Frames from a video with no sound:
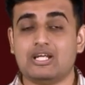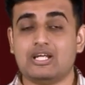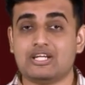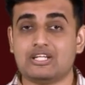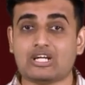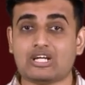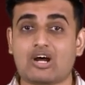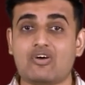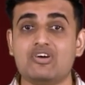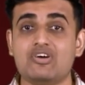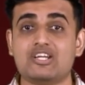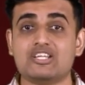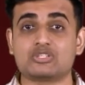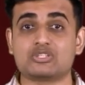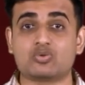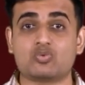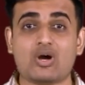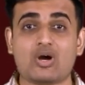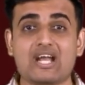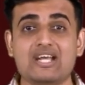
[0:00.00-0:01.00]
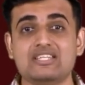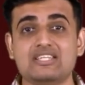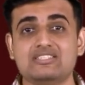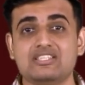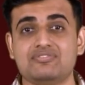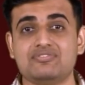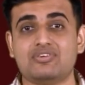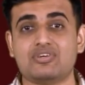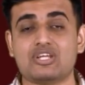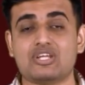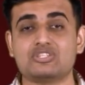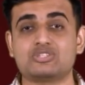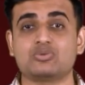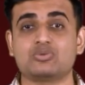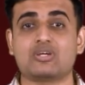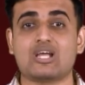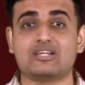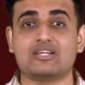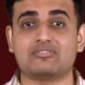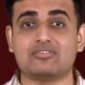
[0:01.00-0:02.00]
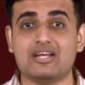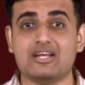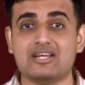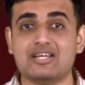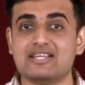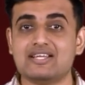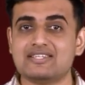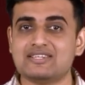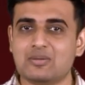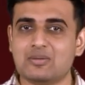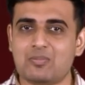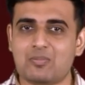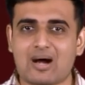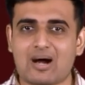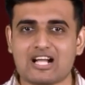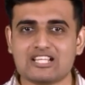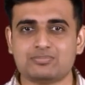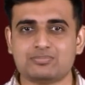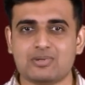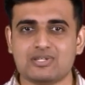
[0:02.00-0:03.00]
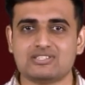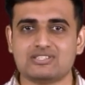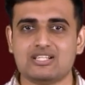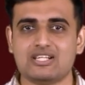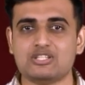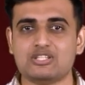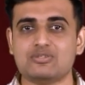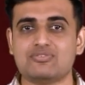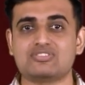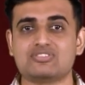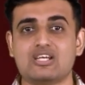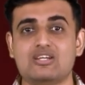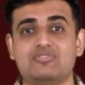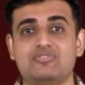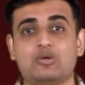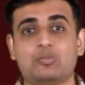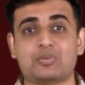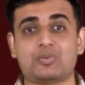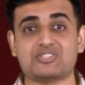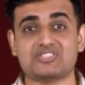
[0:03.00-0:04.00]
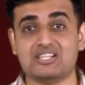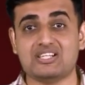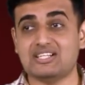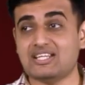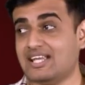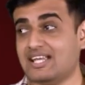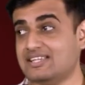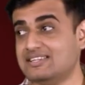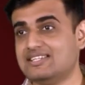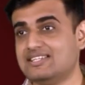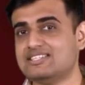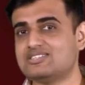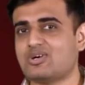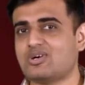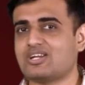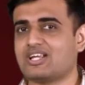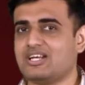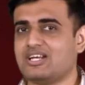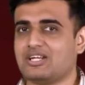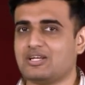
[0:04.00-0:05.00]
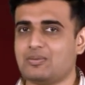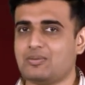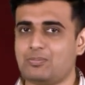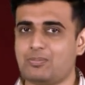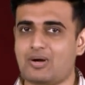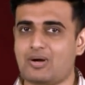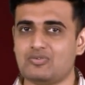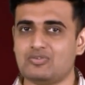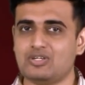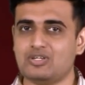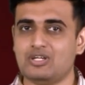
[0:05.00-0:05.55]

Now it is quite easy for us to calculate the mass percentage of sulfur present in this organic compound,